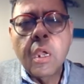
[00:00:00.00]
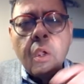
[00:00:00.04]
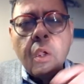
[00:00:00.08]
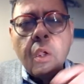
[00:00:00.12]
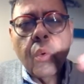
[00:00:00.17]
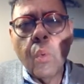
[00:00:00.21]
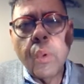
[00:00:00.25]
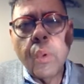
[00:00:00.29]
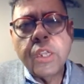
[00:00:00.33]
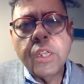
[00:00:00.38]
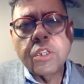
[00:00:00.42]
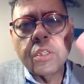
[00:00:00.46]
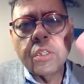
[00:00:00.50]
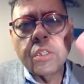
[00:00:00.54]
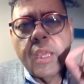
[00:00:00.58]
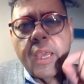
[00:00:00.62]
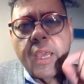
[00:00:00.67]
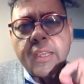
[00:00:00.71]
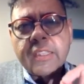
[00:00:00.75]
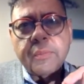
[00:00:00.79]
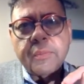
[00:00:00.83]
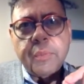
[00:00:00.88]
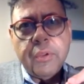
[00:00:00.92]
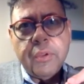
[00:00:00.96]
Going to the
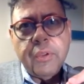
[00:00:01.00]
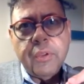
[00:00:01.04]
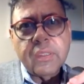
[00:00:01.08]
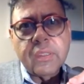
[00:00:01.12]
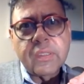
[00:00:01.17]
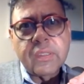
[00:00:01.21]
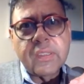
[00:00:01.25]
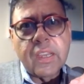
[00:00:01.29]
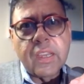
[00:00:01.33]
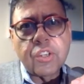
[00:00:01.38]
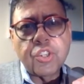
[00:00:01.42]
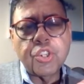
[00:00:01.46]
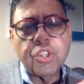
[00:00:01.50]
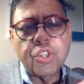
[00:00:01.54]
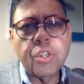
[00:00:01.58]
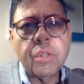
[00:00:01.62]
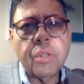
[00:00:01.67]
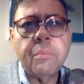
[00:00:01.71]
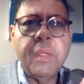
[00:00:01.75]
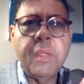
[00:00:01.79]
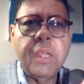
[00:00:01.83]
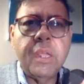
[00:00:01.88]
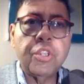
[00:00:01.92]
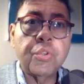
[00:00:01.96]
experience section,
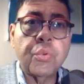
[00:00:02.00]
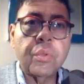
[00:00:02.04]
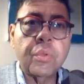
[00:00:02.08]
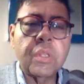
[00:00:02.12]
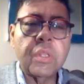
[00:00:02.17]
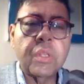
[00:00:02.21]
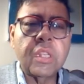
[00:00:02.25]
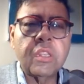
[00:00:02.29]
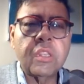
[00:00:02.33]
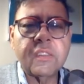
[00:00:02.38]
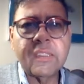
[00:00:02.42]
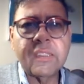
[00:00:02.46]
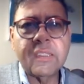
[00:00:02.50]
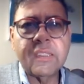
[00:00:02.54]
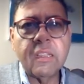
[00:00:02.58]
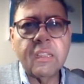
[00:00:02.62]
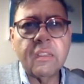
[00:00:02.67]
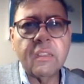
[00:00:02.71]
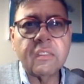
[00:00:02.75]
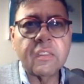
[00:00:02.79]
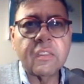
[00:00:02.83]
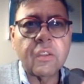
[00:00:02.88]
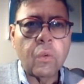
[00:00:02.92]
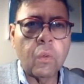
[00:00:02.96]
make sure that the
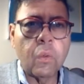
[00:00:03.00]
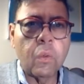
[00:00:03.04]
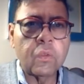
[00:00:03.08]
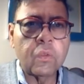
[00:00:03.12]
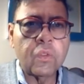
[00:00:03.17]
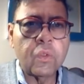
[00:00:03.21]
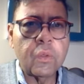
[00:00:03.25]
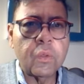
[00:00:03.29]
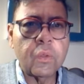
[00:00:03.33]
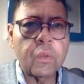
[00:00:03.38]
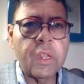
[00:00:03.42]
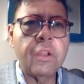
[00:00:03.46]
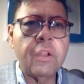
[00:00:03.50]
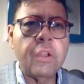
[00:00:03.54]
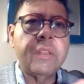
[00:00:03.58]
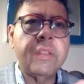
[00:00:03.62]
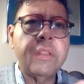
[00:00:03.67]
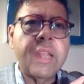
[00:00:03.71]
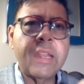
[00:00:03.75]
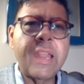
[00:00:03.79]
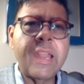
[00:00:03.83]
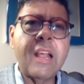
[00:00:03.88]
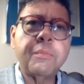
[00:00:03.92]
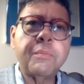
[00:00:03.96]
skills are also there.
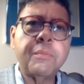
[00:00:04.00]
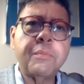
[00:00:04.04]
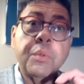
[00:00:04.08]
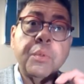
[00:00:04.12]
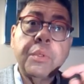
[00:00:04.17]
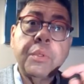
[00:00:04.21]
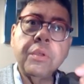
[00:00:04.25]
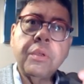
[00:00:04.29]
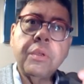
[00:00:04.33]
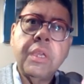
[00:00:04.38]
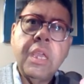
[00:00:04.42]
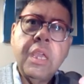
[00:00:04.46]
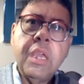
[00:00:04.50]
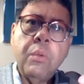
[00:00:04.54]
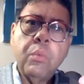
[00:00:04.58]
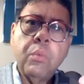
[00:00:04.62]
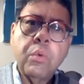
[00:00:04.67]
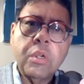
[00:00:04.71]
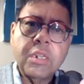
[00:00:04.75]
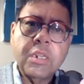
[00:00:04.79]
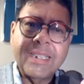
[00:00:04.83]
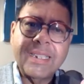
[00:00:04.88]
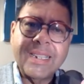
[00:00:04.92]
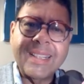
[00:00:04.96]
That helps with your
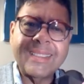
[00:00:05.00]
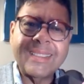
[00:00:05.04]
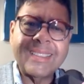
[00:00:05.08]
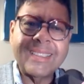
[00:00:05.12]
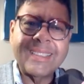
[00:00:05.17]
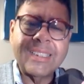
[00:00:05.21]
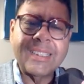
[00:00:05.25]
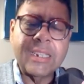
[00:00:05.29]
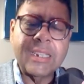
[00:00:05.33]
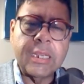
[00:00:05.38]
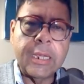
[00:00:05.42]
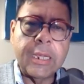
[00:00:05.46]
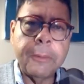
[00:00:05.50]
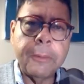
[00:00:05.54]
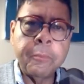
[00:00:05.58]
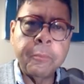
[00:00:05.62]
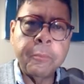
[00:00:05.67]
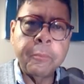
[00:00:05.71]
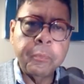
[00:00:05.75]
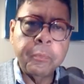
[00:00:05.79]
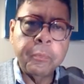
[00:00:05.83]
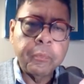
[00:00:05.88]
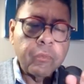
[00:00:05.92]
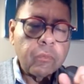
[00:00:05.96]
keyword density.
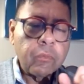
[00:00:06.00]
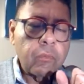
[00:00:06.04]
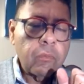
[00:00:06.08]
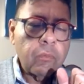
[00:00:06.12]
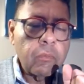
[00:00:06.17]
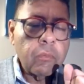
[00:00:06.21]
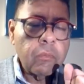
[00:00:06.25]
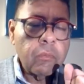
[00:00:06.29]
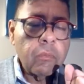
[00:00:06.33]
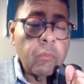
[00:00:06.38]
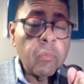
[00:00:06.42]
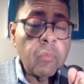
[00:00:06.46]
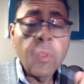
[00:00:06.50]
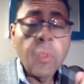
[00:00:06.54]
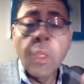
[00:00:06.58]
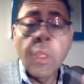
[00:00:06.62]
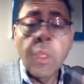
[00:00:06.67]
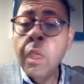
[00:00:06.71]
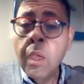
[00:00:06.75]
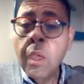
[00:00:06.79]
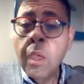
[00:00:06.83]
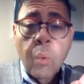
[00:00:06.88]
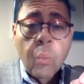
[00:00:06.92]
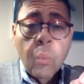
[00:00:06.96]

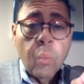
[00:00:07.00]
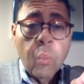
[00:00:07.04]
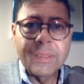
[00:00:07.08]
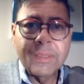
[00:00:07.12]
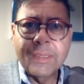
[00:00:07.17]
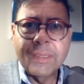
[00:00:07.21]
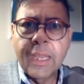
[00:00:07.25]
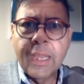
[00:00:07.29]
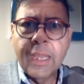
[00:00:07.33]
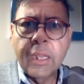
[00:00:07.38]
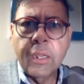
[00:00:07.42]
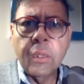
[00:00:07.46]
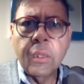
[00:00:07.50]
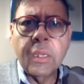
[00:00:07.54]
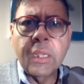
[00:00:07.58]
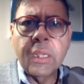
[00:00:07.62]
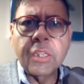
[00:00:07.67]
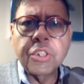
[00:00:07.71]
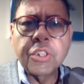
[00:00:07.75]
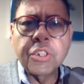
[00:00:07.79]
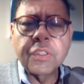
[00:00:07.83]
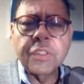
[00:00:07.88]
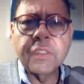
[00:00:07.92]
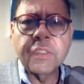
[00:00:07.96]
Once again, look at
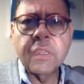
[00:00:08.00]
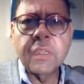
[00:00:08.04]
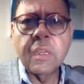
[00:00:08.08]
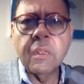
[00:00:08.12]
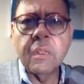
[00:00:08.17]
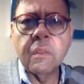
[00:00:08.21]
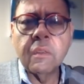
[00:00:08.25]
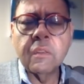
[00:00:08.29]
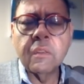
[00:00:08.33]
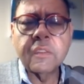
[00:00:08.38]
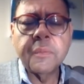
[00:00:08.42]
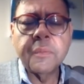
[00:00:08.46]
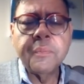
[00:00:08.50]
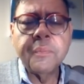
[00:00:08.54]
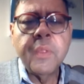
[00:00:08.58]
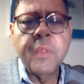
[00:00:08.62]
your skills.